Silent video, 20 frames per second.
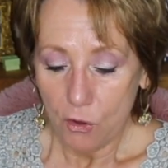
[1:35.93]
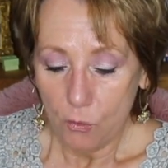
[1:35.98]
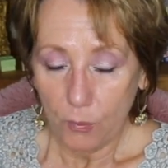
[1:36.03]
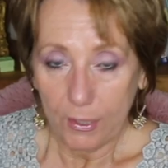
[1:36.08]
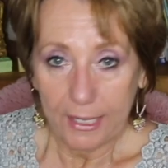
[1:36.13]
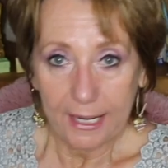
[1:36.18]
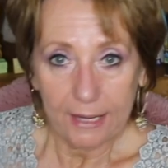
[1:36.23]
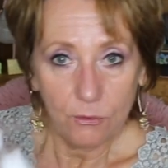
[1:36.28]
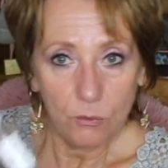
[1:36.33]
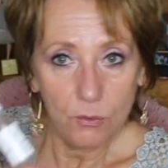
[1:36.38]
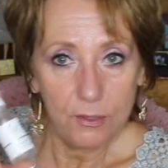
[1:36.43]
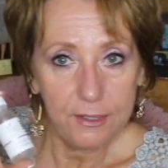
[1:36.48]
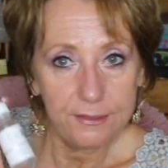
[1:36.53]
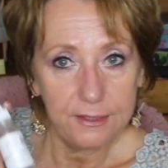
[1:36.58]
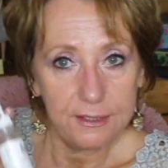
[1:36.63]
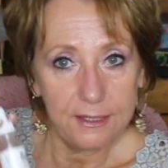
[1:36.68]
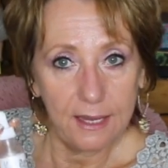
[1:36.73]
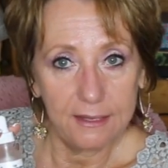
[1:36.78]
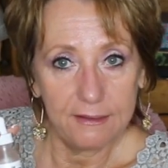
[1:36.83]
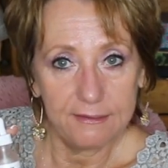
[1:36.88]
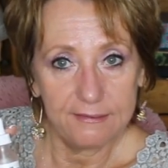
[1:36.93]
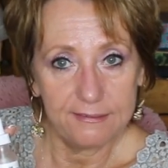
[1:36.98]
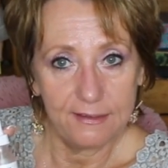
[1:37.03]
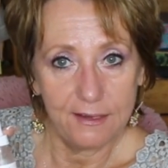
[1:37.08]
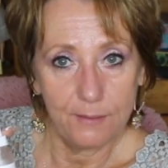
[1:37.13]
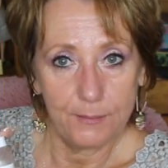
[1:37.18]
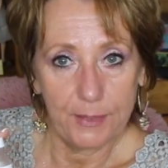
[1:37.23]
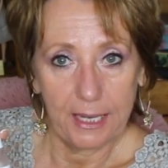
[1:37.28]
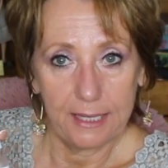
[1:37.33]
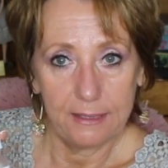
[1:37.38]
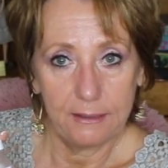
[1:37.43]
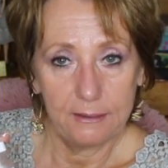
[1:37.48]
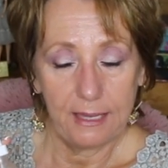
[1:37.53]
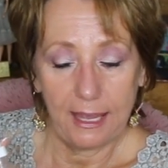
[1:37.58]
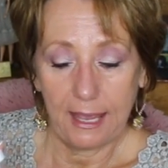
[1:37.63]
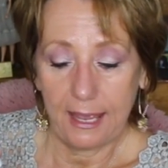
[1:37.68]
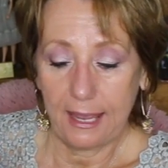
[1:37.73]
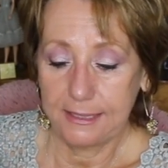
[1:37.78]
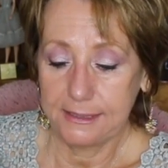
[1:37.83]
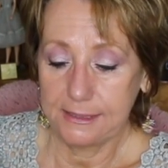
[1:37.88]
when I ordered the niacinamide,
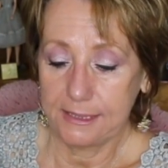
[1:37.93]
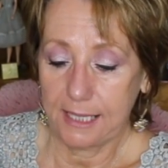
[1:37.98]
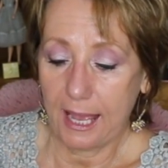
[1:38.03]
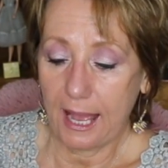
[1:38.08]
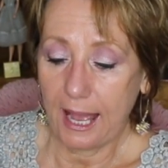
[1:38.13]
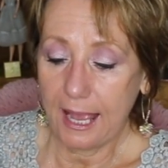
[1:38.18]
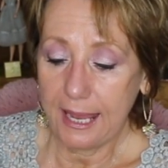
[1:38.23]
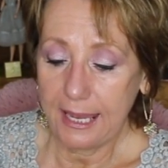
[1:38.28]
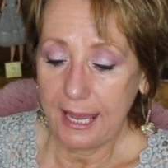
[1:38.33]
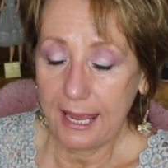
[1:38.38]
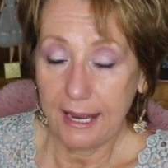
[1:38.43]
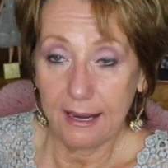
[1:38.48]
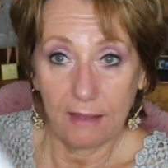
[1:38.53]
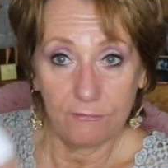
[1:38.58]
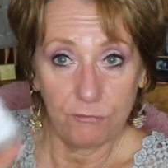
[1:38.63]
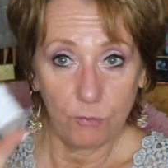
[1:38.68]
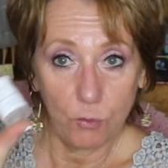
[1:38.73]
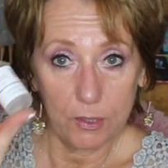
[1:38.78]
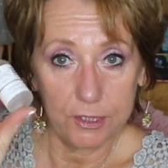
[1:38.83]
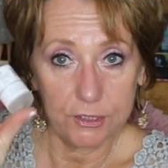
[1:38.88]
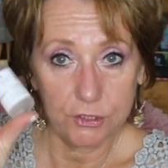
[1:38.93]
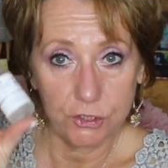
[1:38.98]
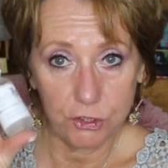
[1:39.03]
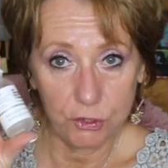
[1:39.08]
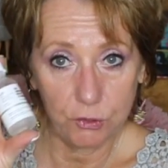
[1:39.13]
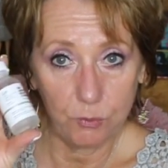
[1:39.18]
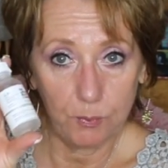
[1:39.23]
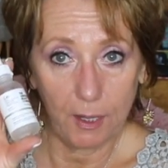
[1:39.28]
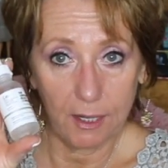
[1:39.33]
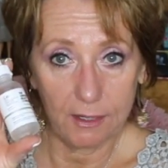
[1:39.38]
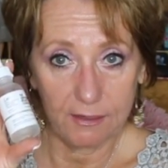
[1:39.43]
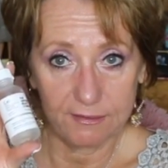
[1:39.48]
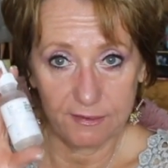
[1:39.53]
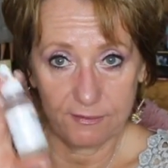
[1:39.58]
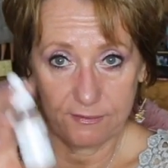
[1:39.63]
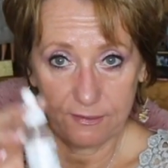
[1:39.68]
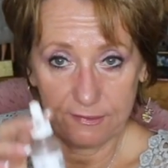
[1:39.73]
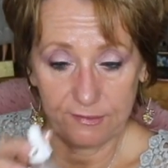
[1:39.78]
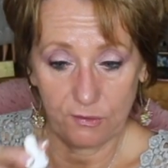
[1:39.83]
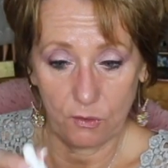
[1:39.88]
and I I've ordered two bottles
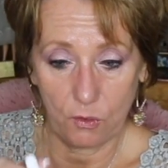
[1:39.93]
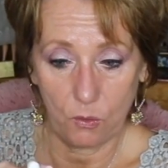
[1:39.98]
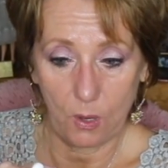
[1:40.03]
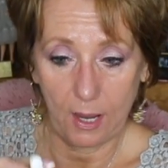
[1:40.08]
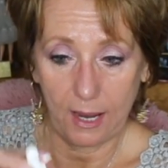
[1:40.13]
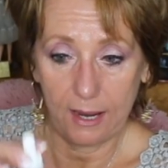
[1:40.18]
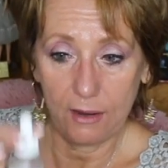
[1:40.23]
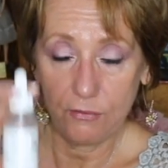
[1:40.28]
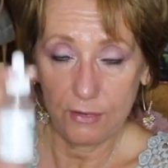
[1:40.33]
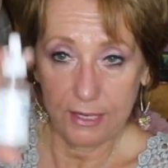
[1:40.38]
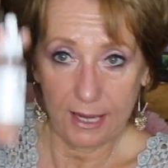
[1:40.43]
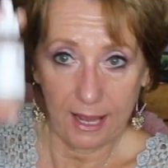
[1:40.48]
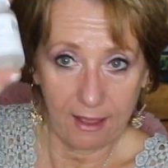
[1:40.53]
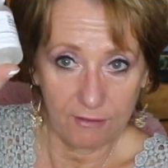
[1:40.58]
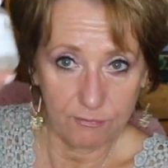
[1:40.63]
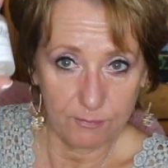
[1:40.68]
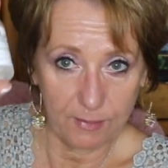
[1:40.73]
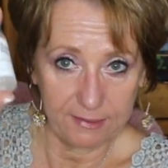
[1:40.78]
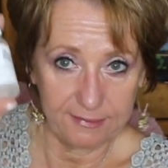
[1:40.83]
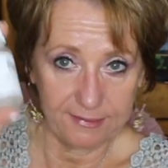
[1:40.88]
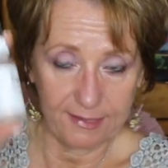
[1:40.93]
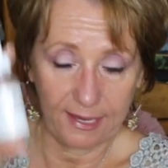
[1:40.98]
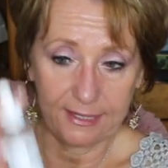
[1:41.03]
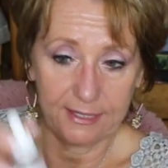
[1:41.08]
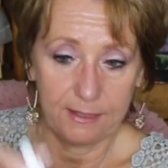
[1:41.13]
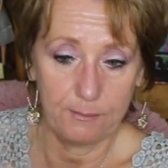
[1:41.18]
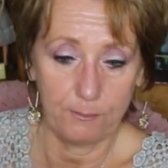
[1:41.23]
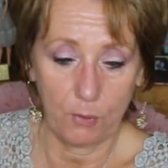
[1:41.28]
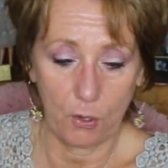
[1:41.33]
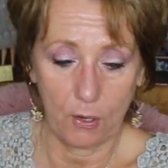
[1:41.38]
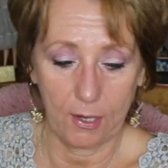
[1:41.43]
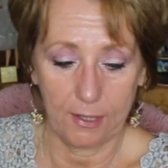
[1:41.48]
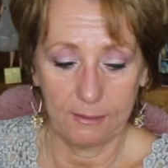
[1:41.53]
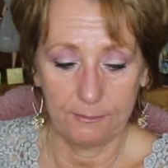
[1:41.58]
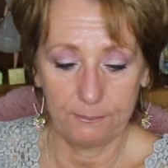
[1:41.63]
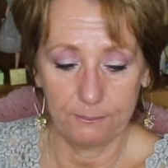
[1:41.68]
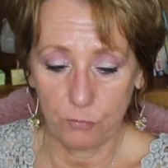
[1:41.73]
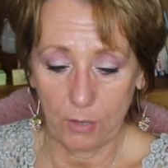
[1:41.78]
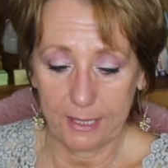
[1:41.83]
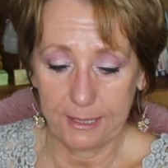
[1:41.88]
of this, so I already have my second
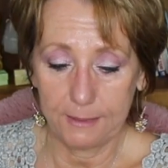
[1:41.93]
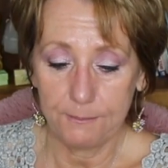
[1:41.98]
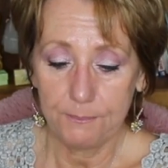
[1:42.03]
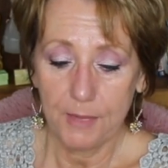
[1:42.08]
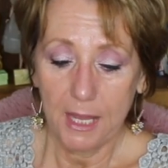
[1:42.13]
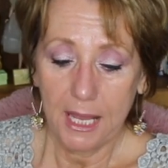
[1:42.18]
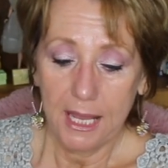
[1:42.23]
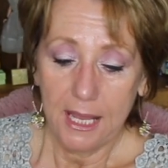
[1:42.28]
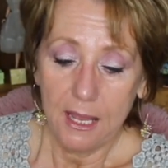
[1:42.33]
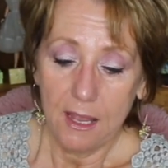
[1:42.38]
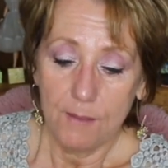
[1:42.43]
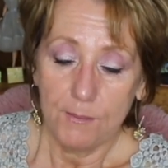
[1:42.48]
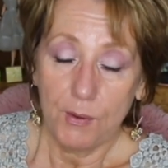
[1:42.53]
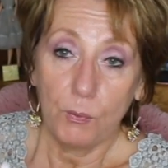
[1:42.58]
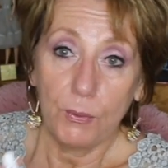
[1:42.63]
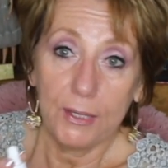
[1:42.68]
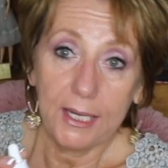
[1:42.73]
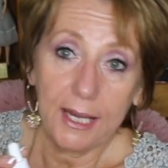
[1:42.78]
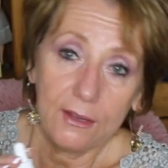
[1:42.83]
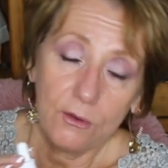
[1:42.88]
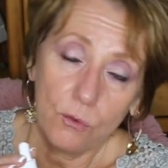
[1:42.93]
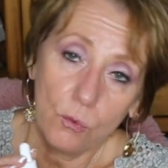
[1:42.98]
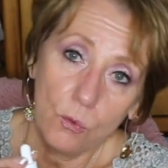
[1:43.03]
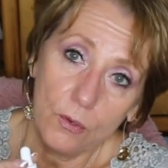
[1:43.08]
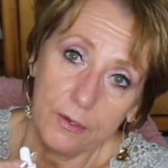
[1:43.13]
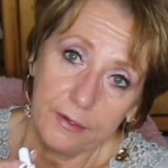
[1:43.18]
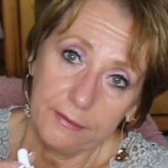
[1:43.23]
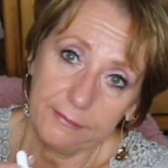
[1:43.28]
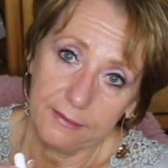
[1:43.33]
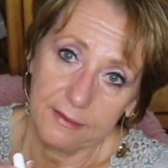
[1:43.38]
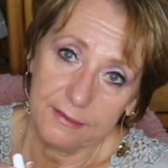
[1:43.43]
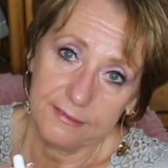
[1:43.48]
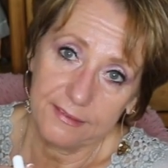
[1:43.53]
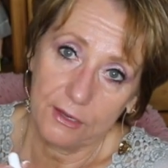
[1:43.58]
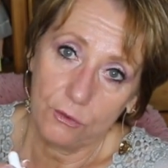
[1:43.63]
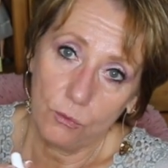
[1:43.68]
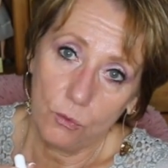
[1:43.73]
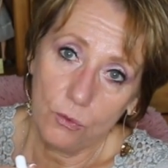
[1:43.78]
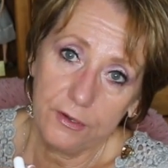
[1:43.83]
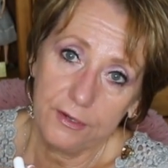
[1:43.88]
bottle ready. But when I ordered this,
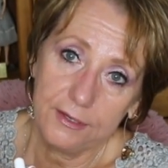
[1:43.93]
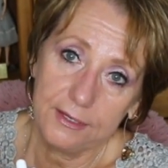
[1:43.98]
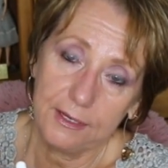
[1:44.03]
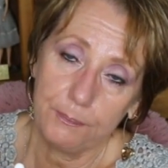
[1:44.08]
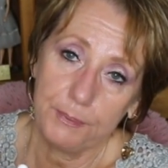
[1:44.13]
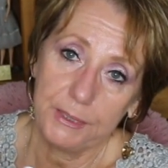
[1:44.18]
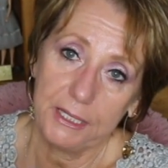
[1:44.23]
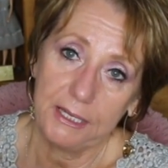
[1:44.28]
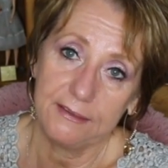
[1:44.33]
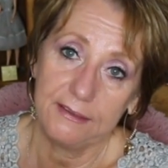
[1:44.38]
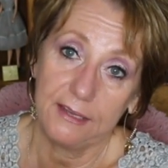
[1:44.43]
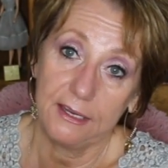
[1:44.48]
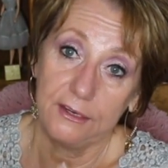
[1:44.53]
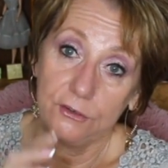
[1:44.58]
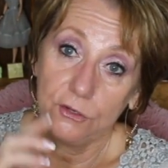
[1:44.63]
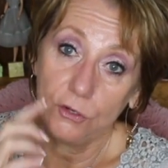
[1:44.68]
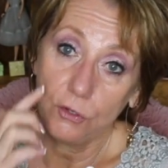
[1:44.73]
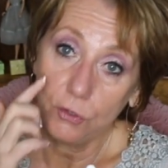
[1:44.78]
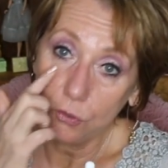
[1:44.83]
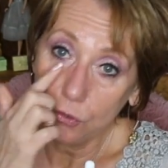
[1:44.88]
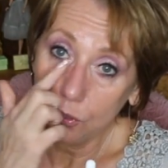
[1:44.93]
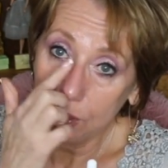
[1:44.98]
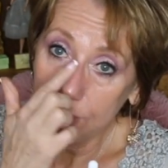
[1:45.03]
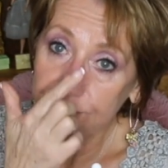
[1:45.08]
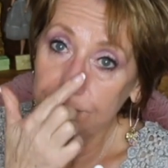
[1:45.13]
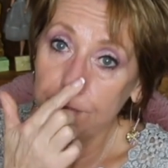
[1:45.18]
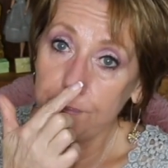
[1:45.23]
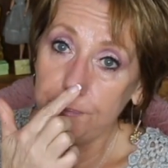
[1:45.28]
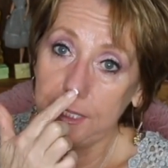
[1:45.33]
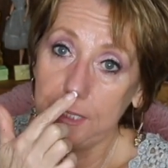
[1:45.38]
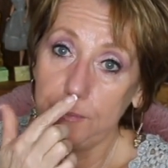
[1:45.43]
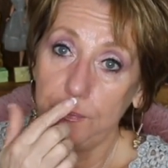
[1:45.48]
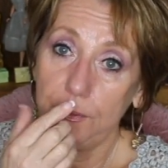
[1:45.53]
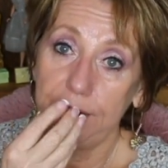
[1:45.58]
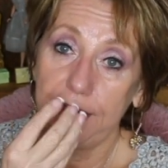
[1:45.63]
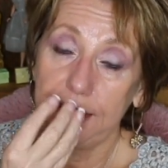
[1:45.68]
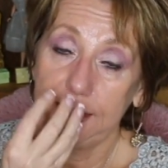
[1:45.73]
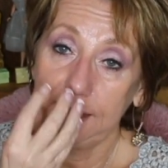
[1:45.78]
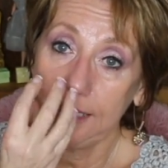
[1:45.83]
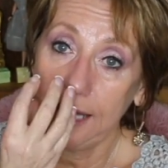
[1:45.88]
I ordered it because I had heard from
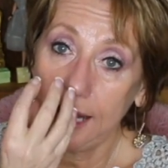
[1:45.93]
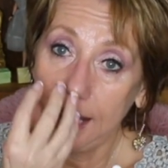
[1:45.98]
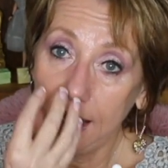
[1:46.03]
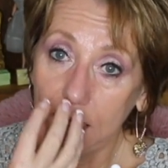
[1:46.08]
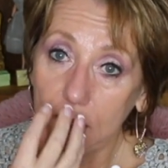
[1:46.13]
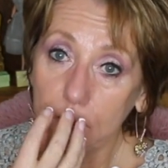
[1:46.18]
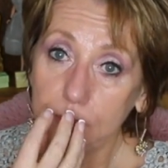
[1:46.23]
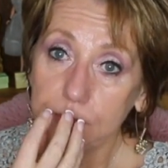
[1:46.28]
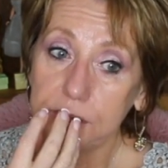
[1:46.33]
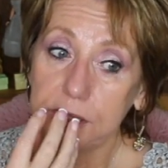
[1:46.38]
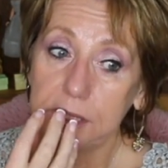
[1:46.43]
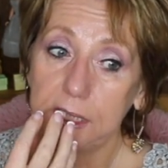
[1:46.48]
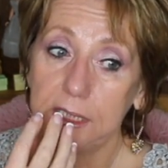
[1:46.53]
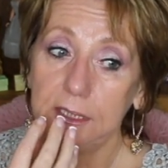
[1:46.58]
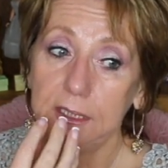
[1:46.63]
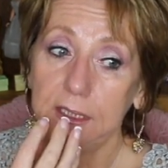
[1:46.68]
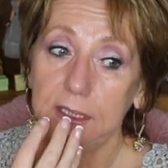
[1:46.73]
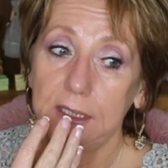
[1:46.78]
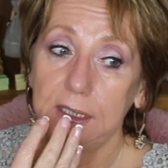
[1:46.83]
people that it helped